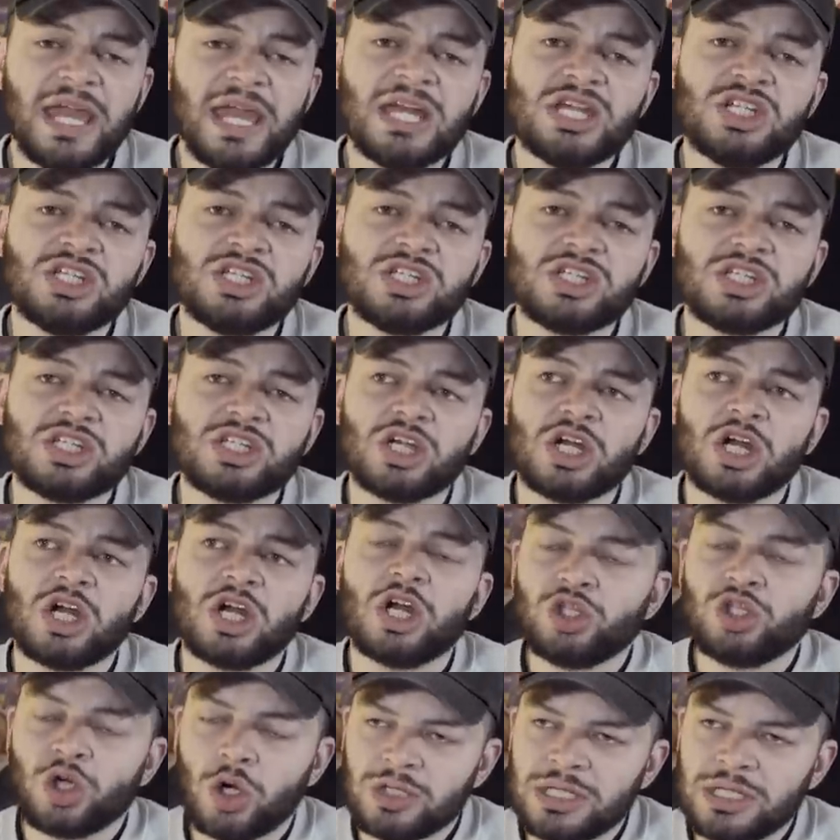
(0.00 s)
is
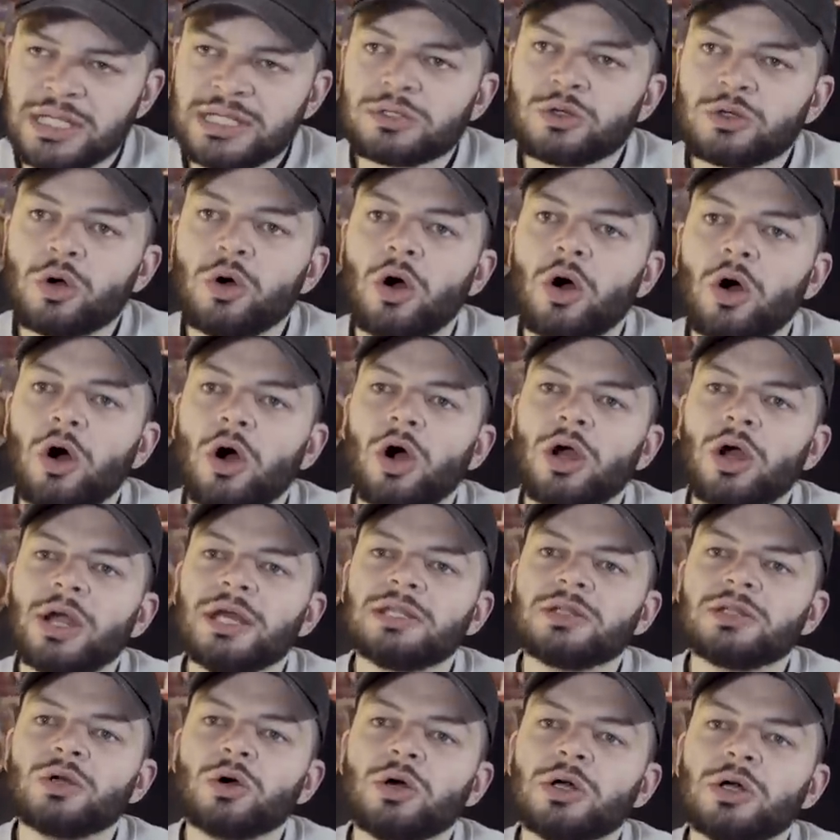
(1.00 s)
good. He's got
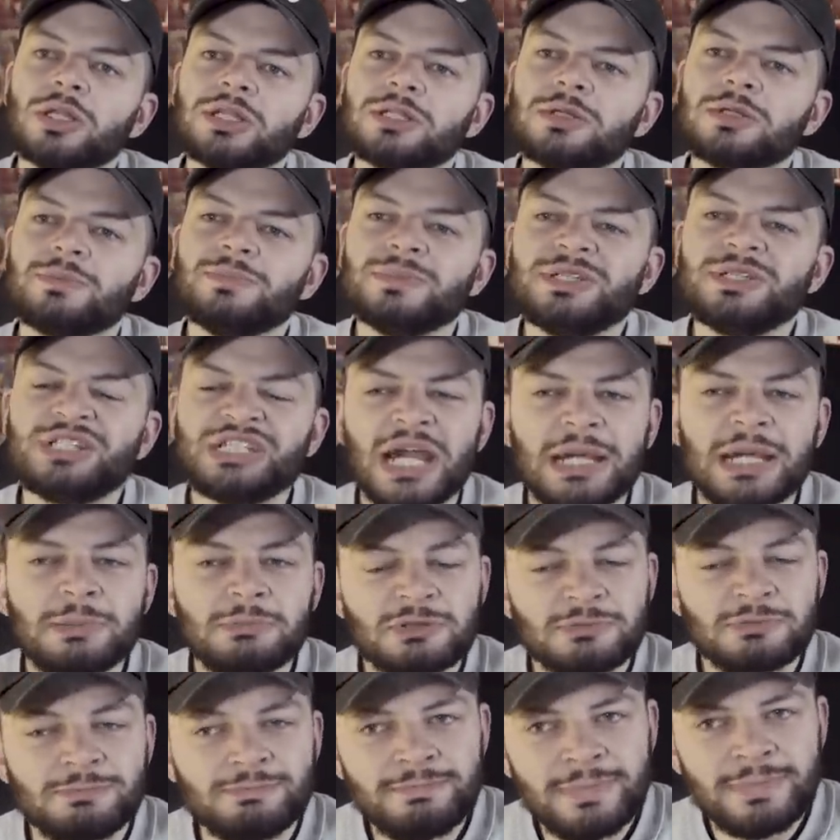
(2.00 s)
some
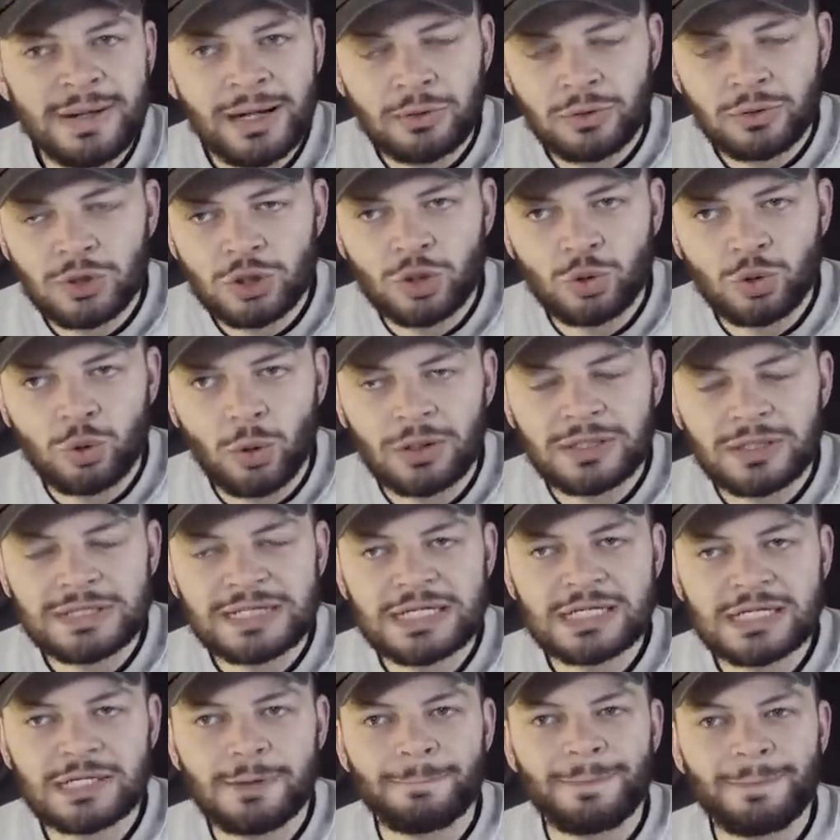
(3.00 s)
James Milner
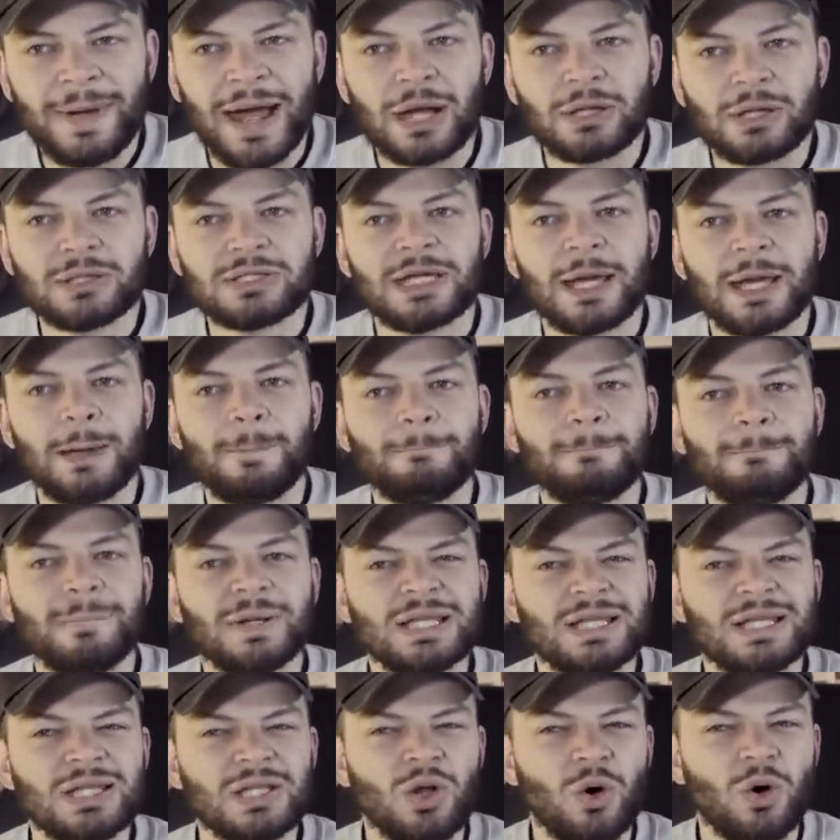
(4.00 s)
qualities about him,
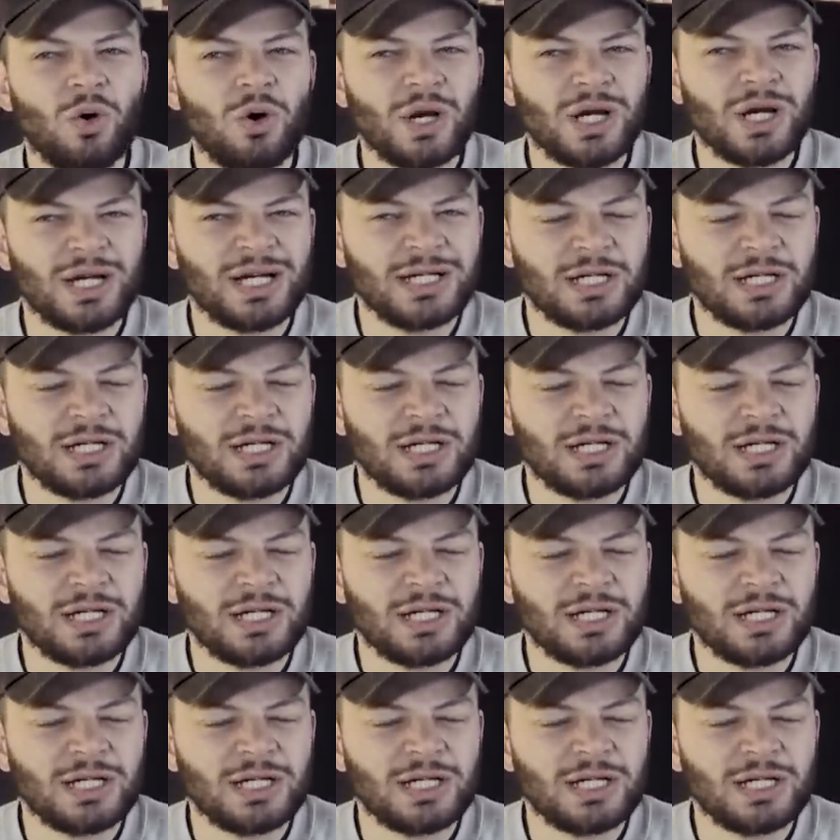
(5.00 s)
but not